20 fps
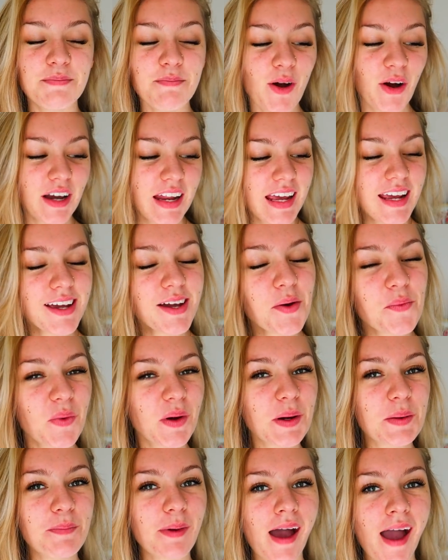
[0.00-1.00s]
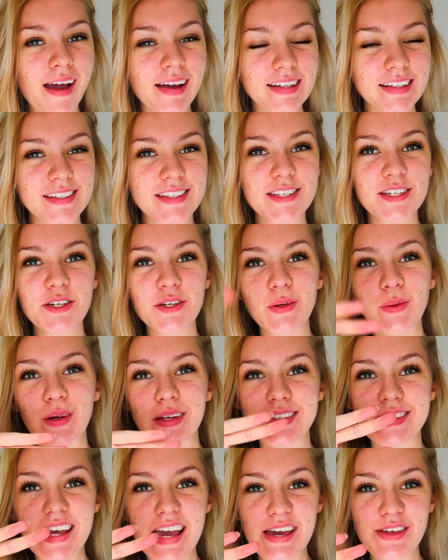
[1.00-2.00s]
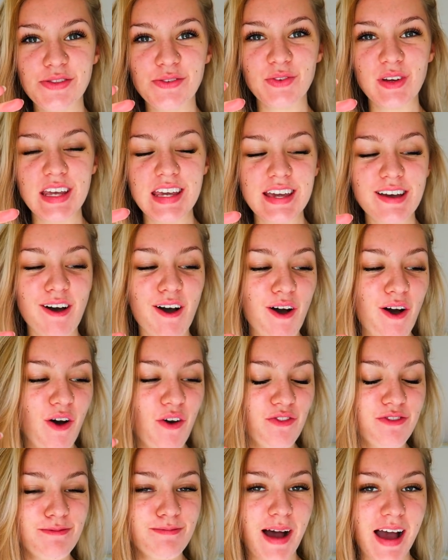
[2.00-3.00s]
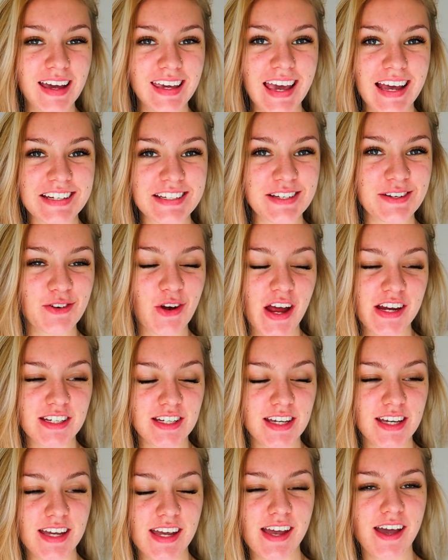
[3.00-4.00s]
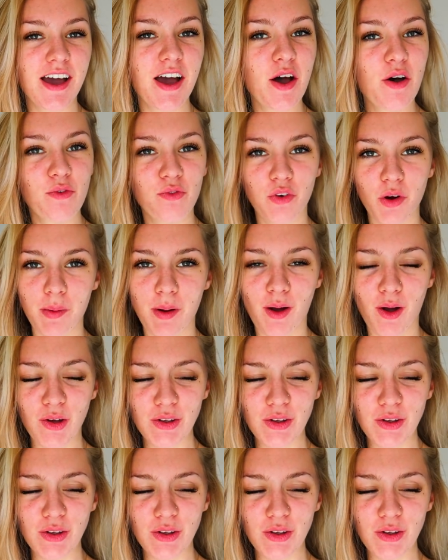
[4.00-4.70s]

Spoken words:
Good morning, welcome back to day three of my getting ready for my